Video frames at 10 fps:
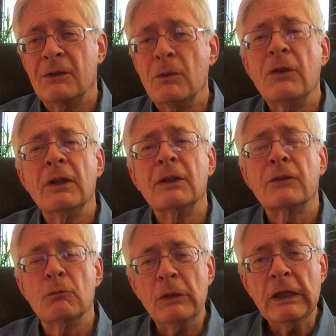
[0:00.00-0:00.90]
do things
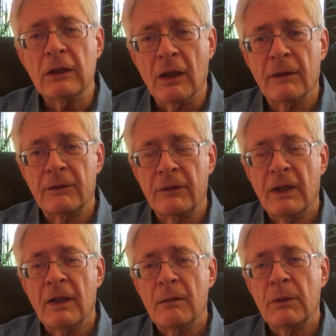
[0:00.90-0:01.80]
for me enough.
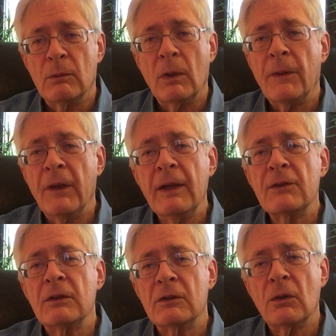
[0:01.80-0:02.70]
But what
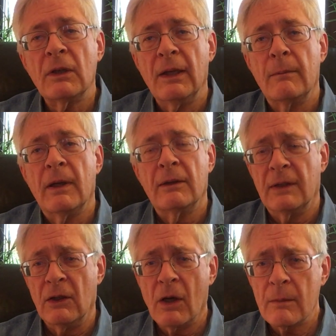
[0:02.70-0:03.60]
things are you talking about?
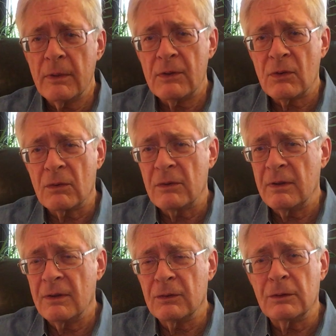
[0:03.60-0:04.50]
The garbage or
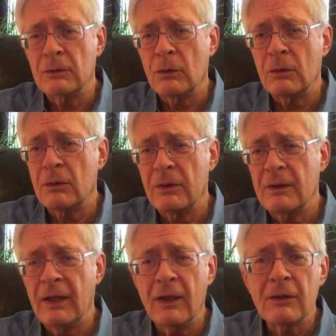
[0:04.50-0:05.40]
the
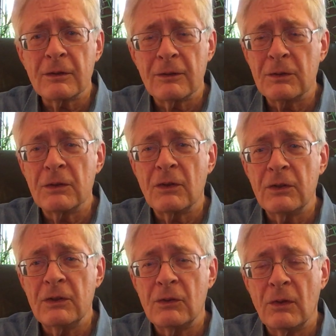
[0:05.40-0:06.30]
tailor, or
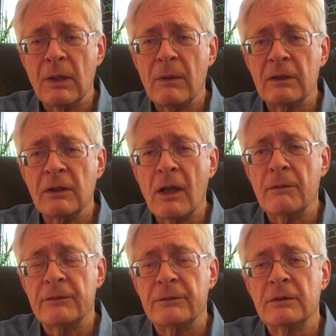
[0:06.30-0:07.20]
are you talking about
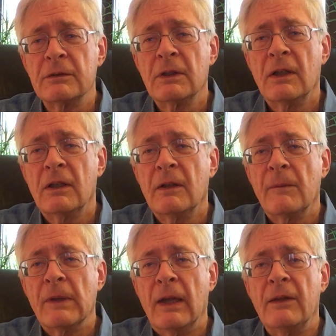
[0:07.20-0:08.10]
love?
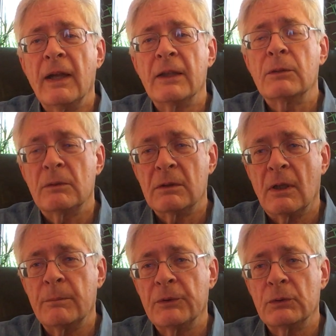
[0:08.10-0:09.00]
And that's what
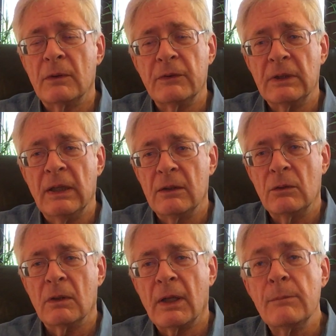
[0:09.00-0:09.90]
couples often can't
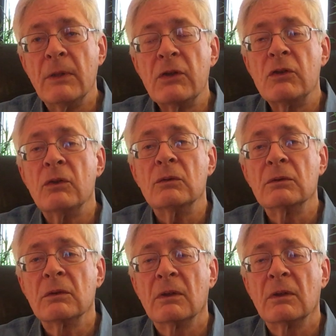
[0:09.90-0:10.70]
talk. I miss you.